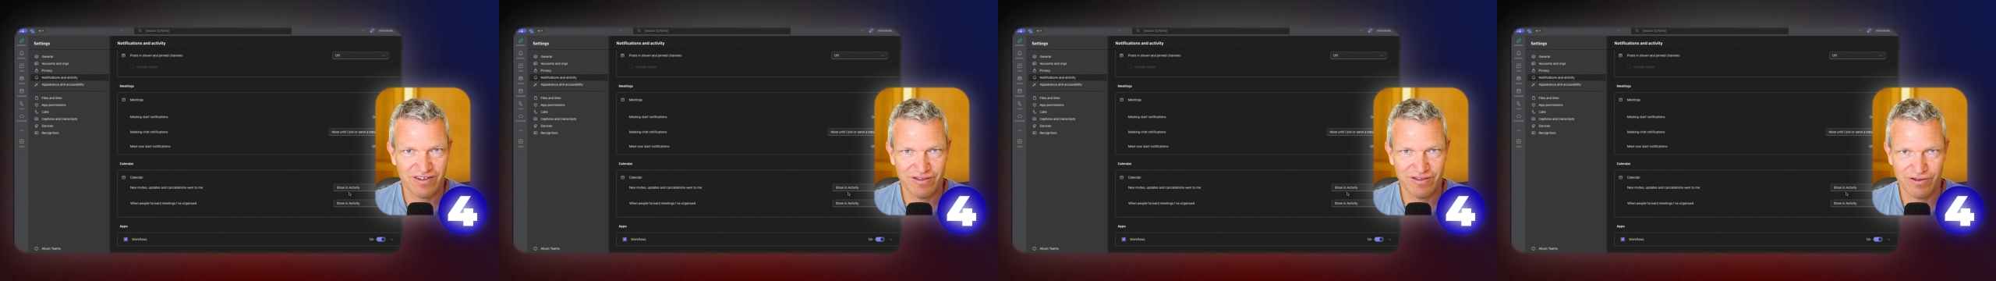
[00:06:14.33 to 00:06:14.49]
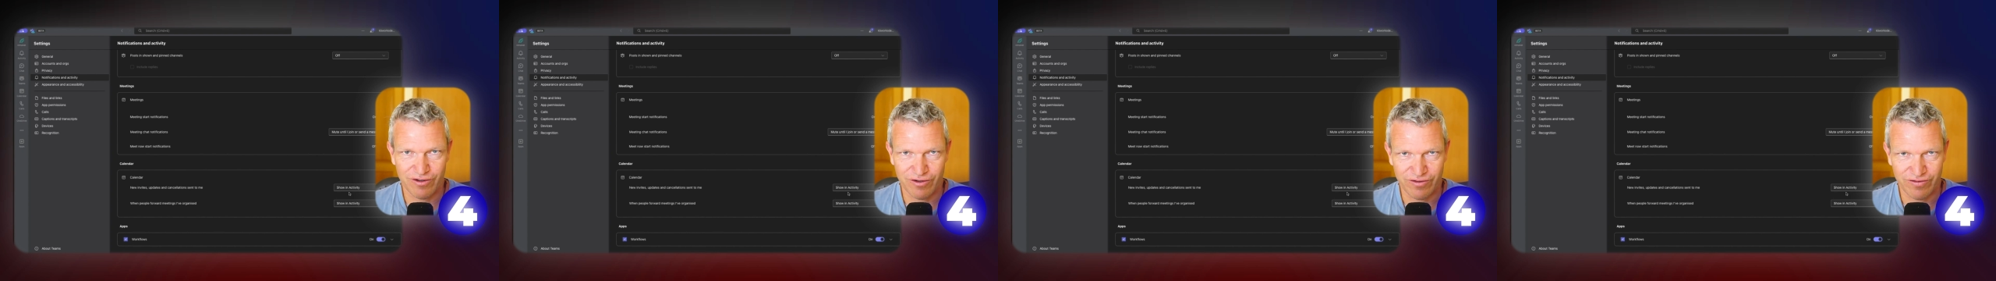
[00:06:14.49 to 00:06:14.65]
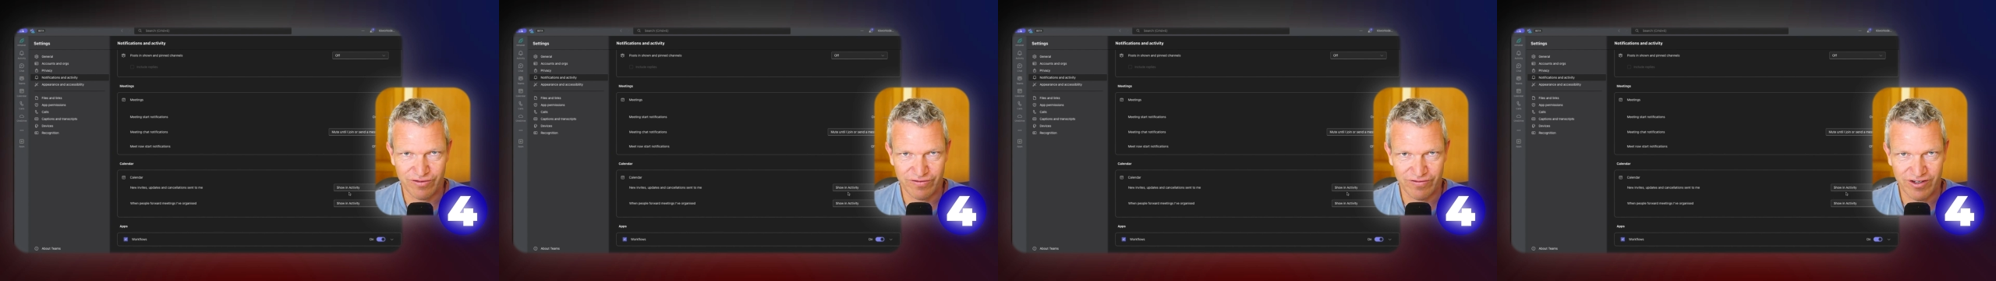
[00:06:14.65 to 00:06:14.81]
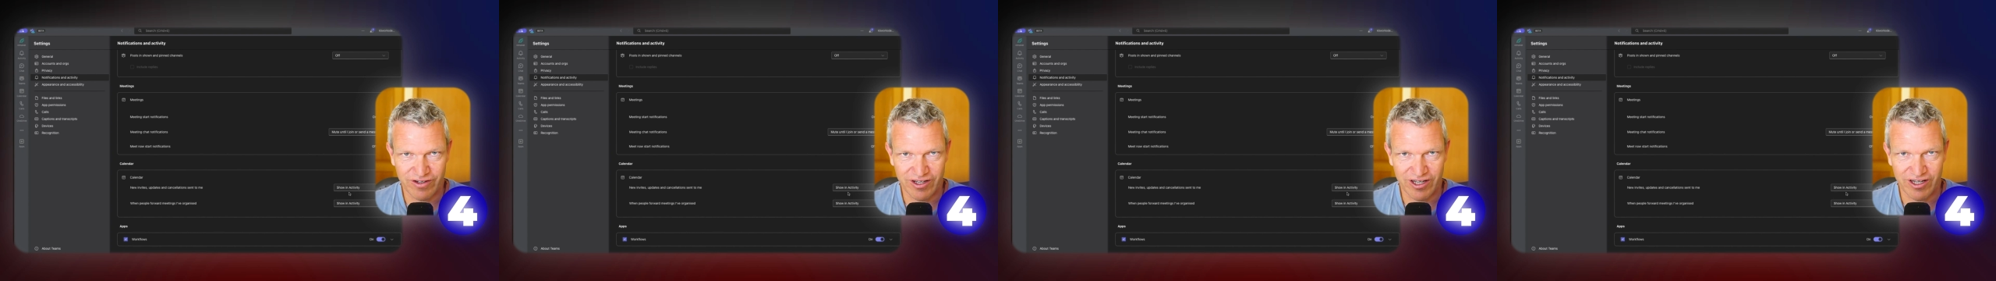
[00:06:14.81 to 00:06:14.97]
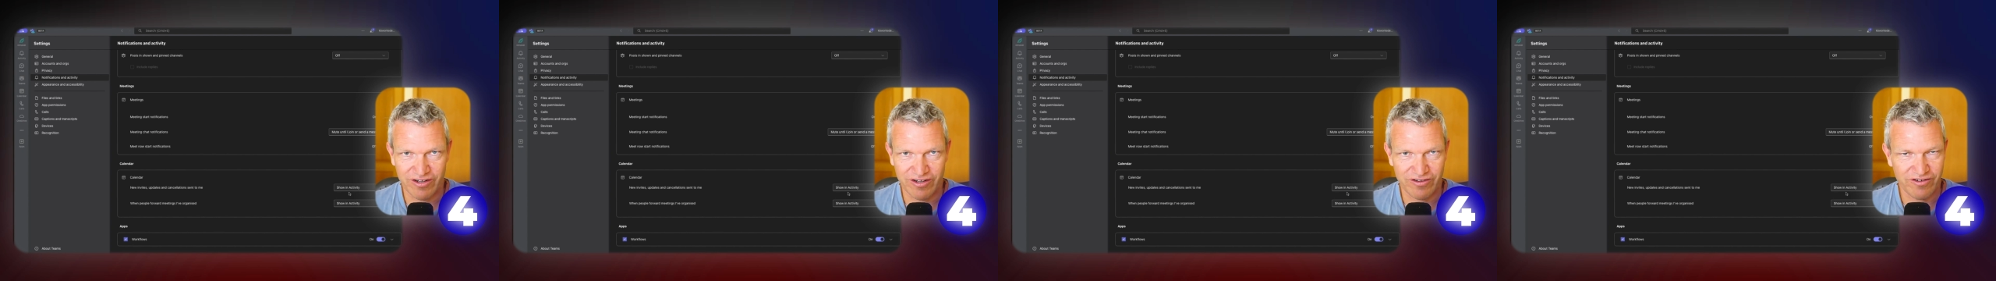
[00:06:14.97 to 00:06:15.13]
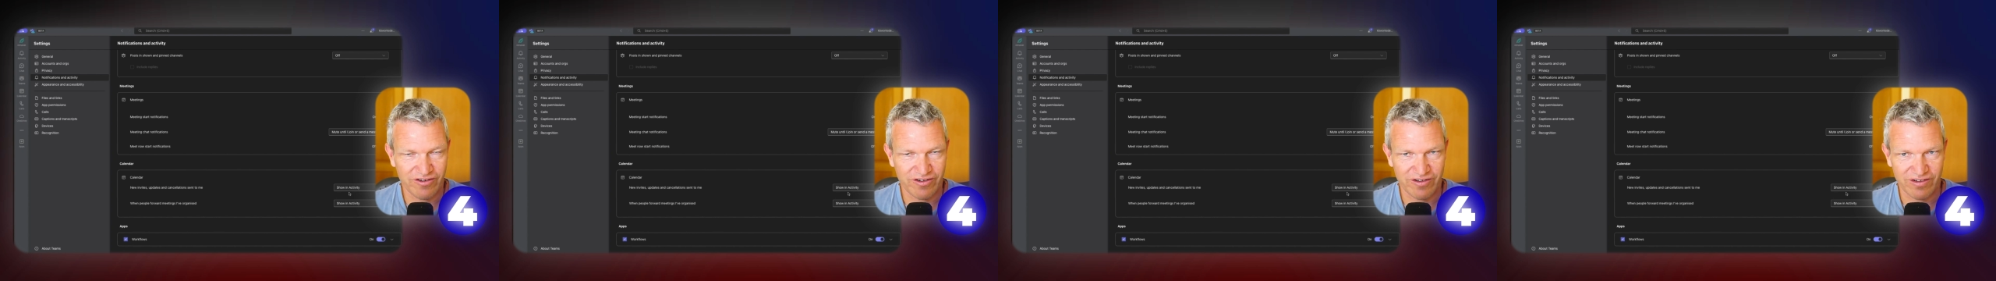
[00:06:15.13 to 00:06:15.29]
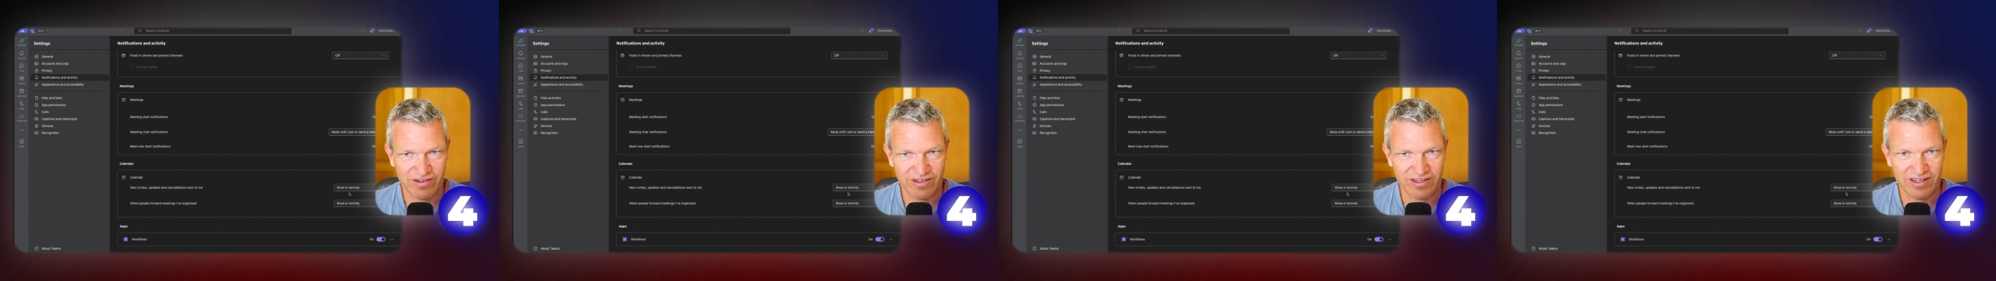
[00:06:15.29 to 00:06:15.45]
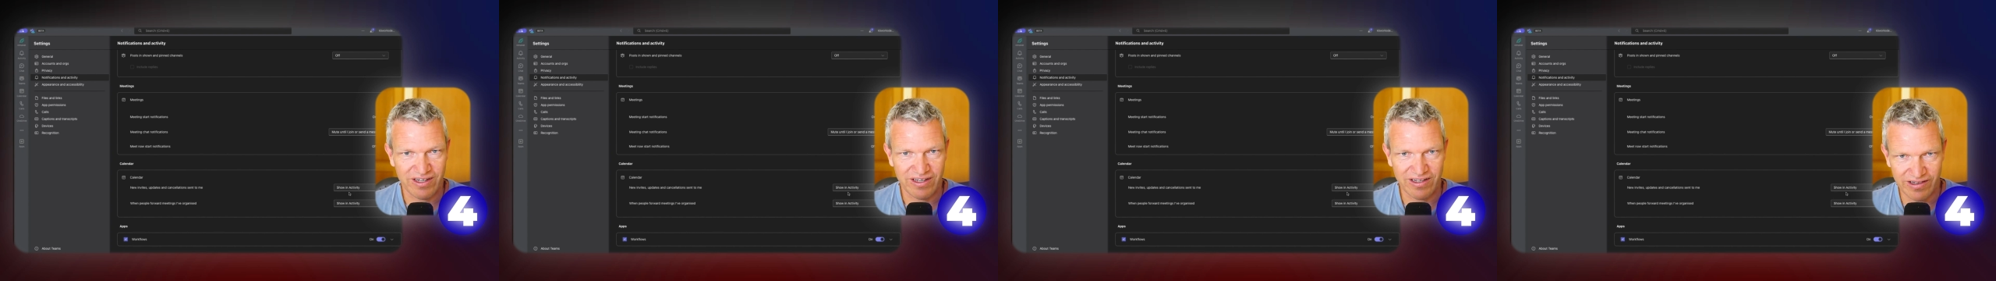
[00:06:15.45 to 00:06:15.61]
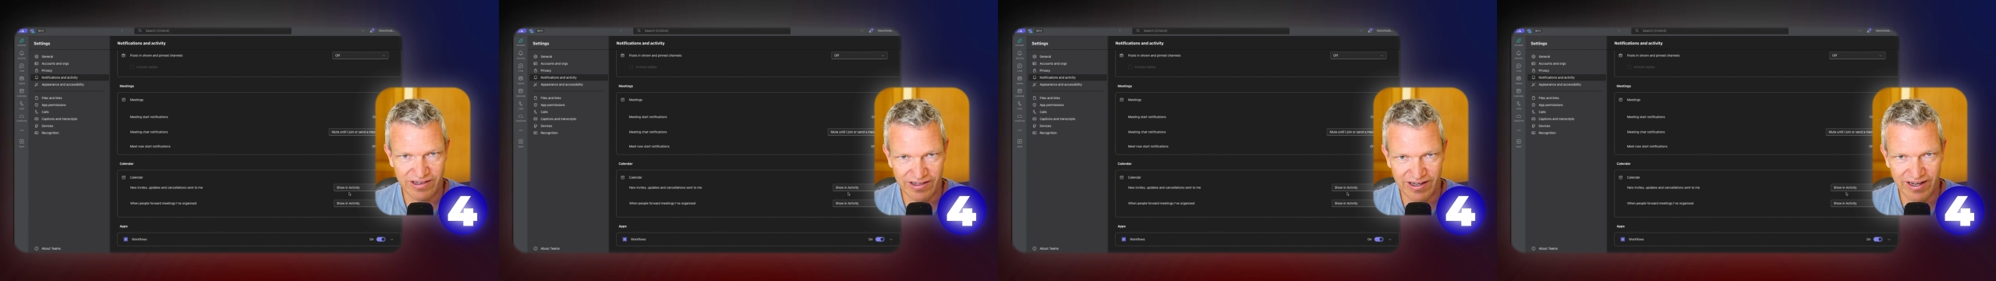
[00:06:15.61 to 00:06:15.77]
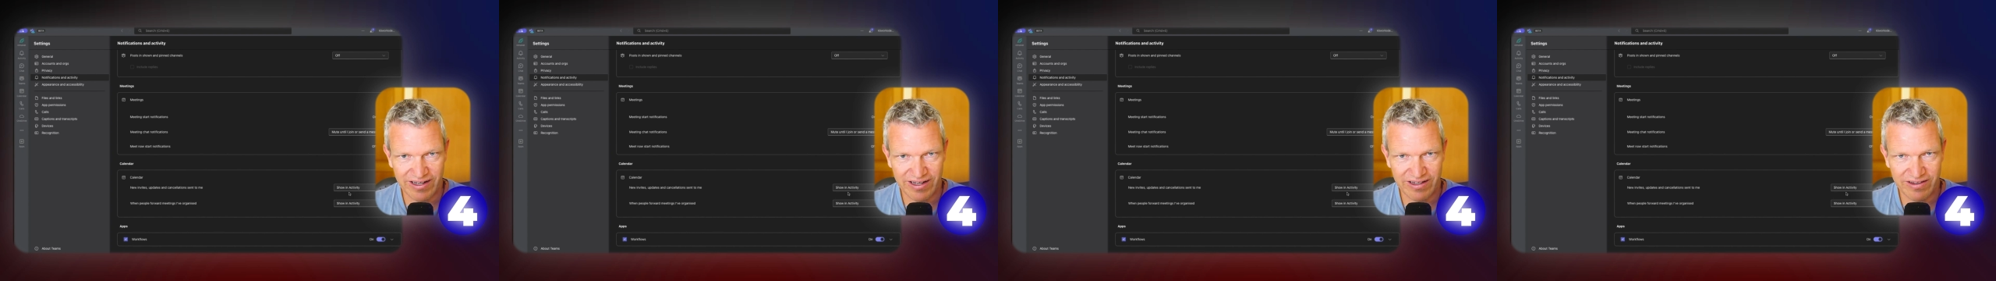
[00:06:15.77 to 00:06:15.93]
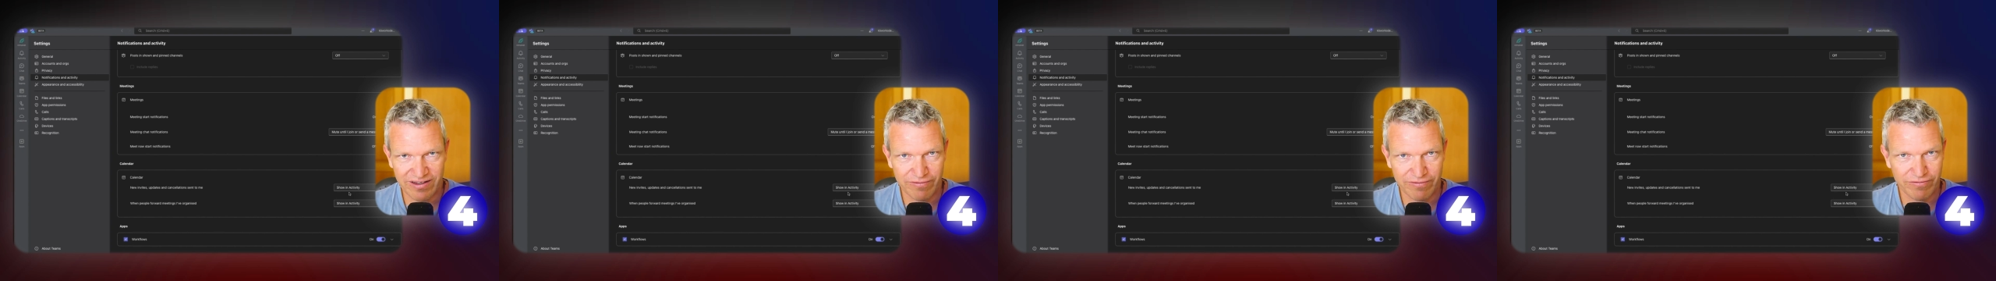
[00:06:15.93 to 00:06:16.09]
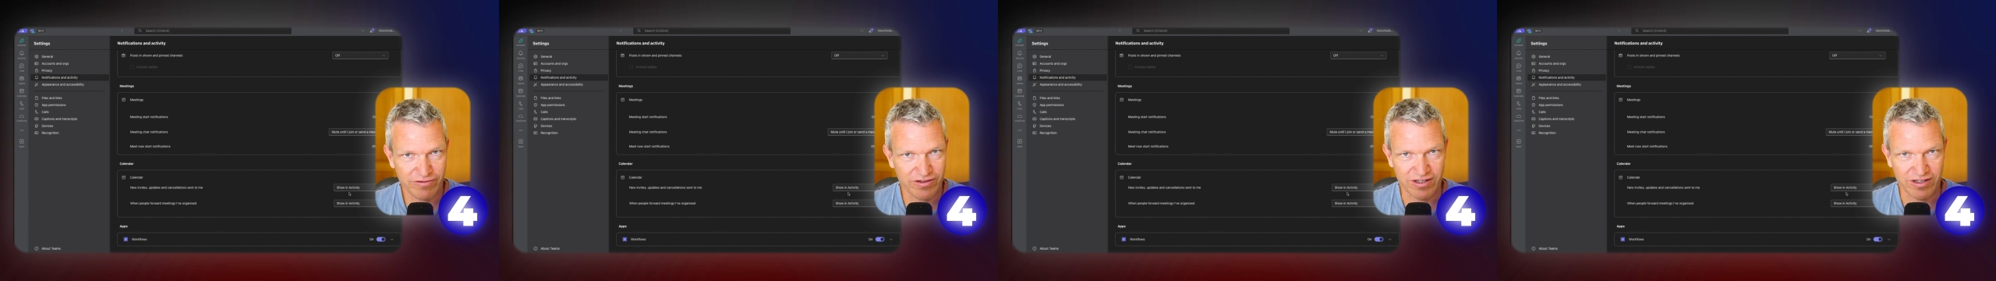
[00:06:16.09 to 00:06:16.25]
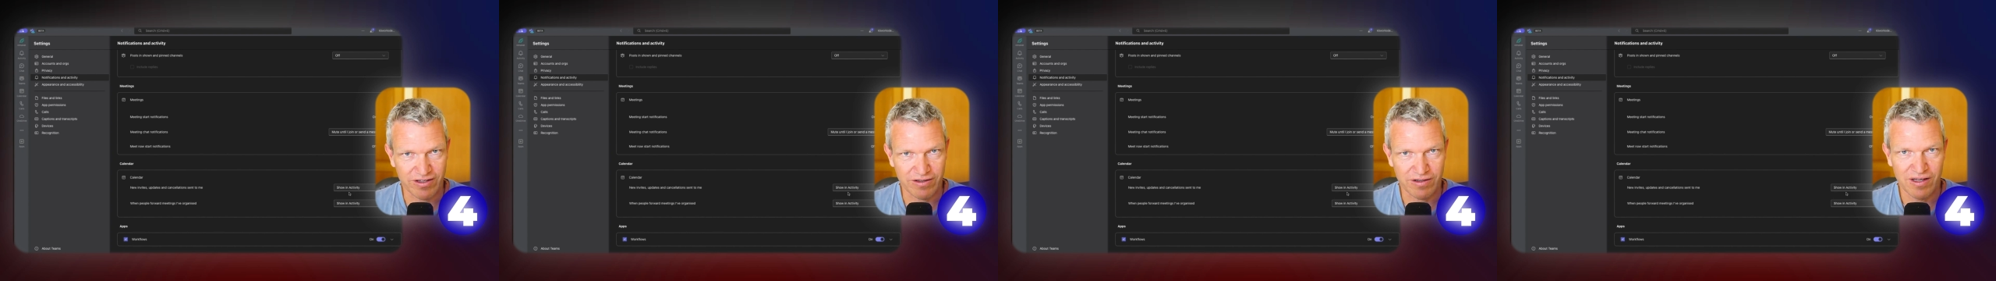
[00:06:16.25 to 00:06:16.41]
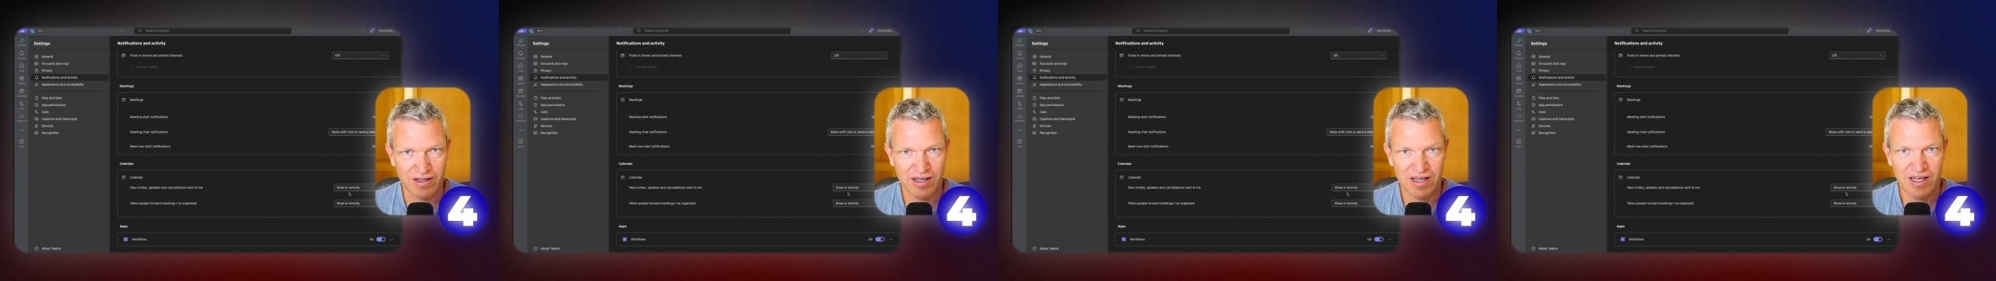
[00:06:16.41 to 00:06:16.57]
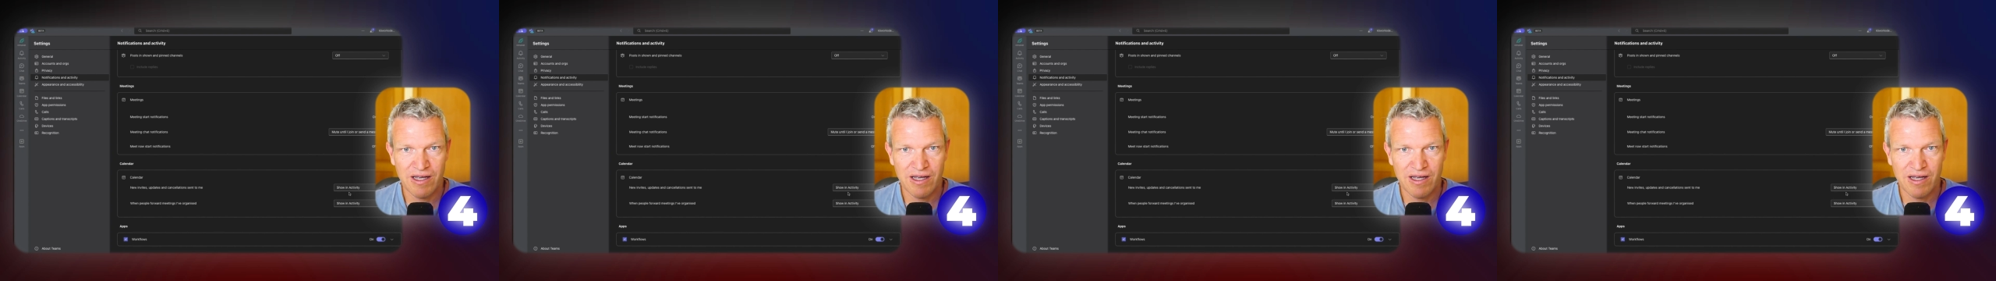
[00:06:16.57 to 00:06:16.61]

notification in the activity